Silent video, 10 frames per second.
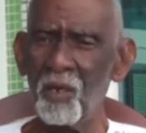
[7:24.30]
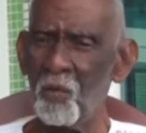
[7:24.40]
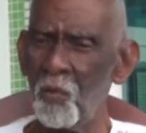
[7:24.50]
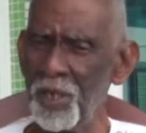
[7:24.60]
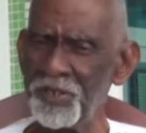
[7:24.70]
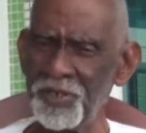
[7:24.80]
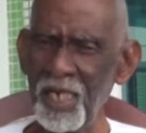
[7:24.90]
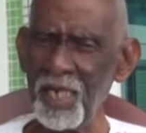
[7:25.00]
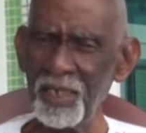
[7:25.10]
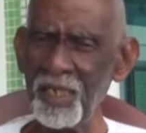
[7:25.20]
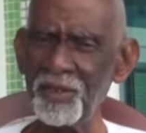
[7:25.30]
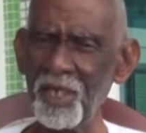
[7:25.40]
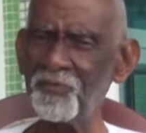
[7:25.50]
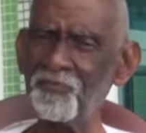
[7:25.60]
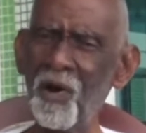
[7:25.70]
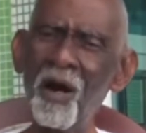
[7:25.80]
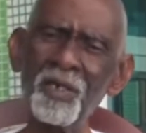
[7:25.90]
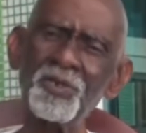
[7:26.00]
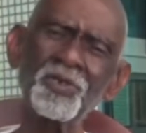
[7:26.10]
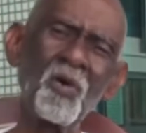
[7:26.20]
We are seeing that this frog
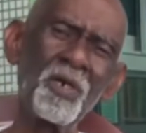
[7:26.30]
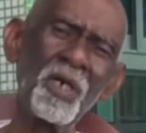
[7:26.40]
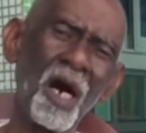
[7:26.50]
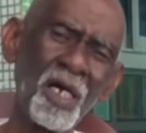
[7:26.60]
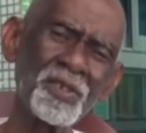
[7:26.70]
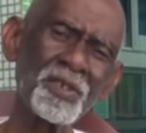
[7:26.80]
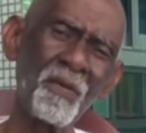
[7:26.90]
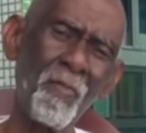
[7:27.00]
is showing us